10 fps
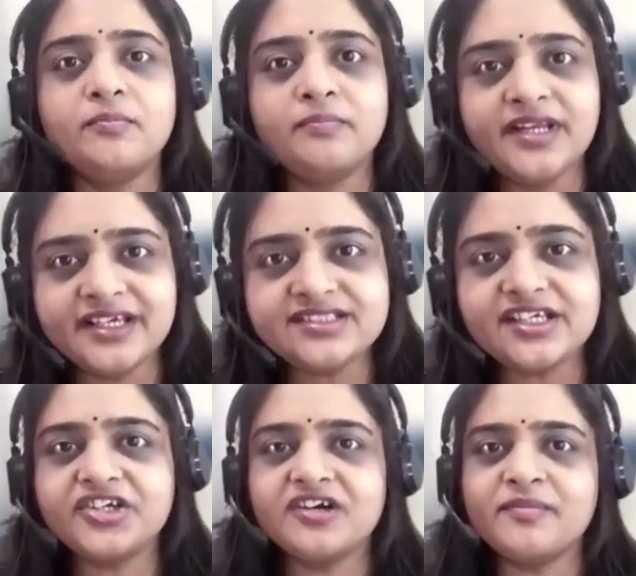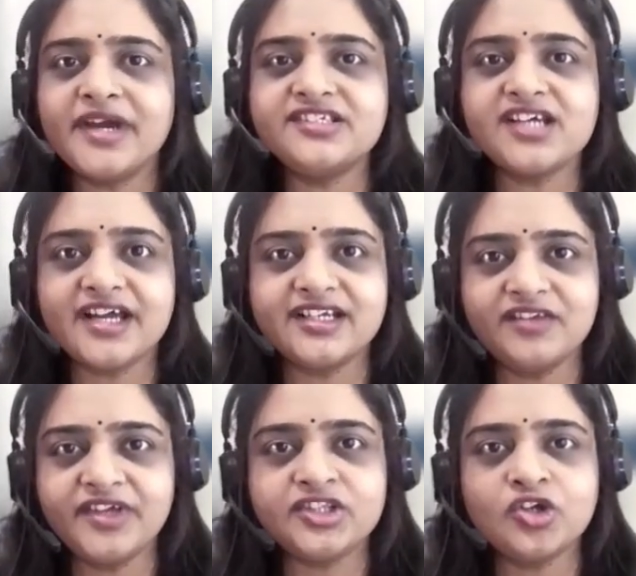Please share my channel
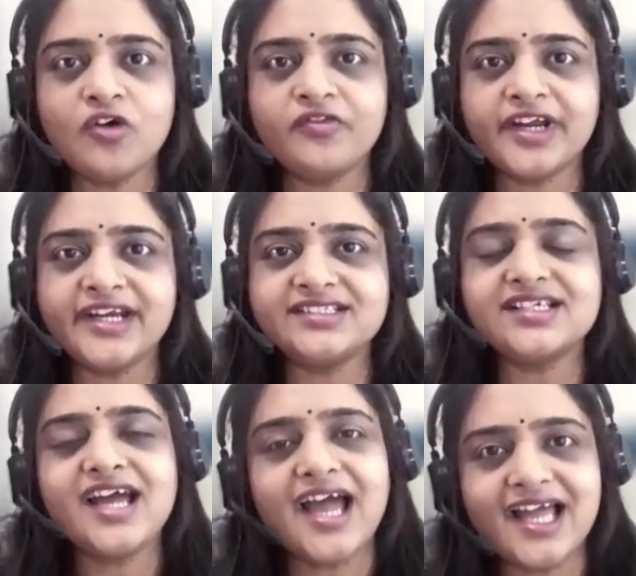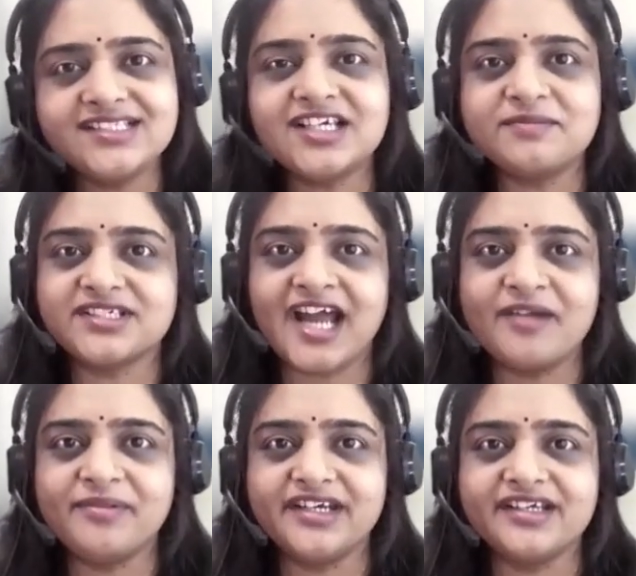with your friends and
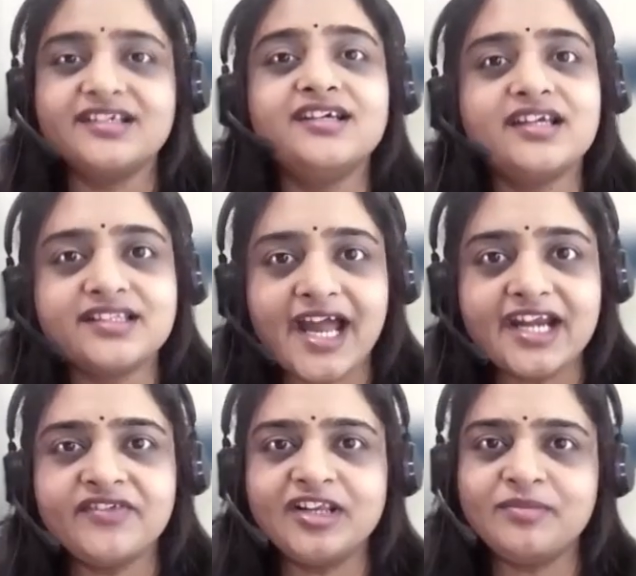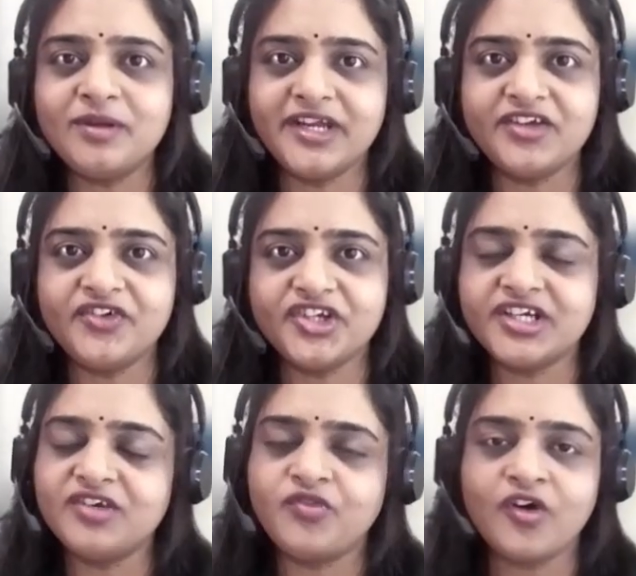subscribe it. That will be
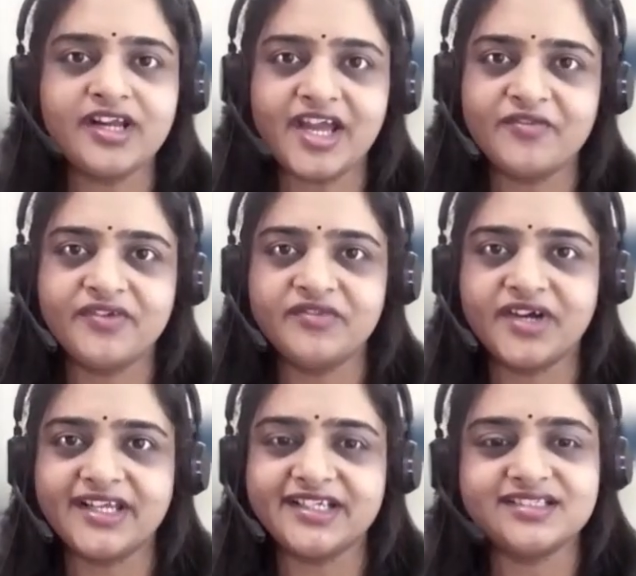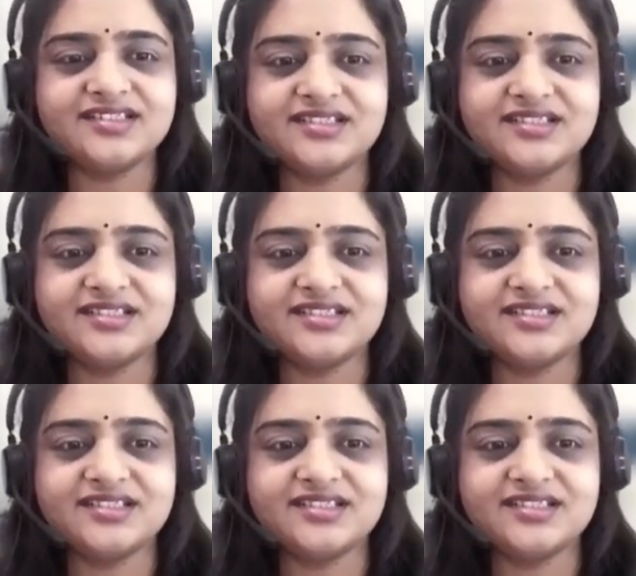beneficial for everyone.